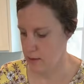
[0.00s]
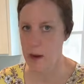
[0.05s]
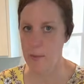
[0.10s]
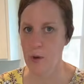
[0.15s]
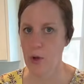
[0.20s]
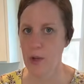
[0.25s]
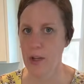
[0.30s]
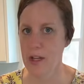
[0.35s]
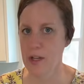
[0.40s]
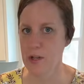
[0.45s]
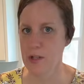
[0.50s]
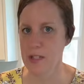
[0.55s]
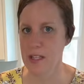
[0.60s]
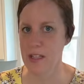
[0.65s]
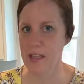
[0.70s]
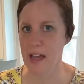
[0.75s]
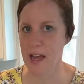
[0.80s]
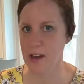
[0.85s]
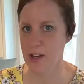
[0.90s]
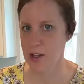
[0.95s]
I'm only
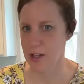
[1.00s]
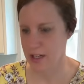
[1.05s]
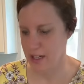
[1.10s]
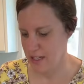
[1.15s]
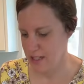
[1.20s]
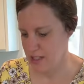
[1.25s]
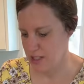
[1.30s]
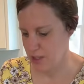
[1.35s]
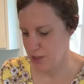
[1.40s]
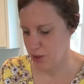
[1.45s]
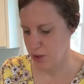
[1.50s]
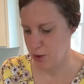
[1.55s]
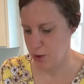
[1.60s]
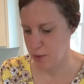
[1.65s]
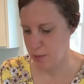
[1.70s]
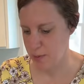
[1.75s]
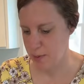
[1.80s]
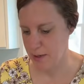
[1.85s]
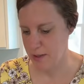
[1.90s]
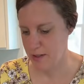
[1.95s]
using that cookie
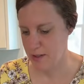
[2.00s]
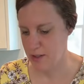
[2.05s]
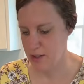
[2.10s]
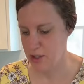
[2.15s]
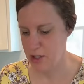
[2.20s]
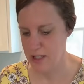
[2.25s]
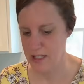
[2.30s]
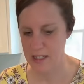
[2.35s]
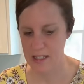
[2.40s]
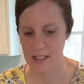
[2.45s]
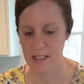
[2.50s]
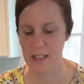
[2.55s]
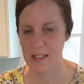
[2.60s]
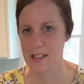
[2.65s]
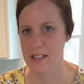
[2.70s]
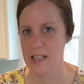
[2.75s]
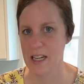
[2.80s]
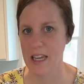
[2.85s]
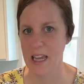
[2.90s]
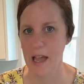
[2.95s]
scoop just
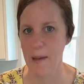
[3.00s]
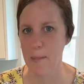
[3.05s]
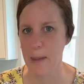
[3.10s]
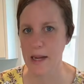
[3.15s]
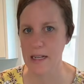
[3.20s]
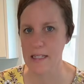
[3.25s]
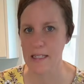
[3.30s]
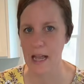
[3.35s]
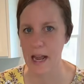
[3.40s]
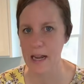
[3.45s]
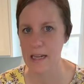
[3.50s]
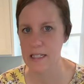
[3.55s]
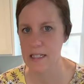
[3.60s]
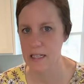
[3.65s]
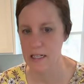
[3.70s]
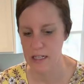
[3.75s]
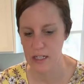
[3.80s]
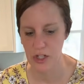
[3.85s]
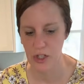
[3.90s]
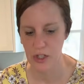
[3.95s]
to get my size
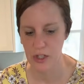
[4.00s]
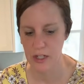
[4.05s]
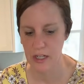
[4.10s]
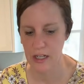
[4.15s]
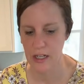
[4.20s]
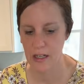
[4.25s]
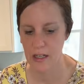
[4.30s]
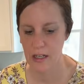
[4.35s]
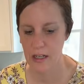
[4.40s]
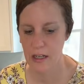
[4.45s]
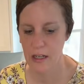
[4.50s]
initially.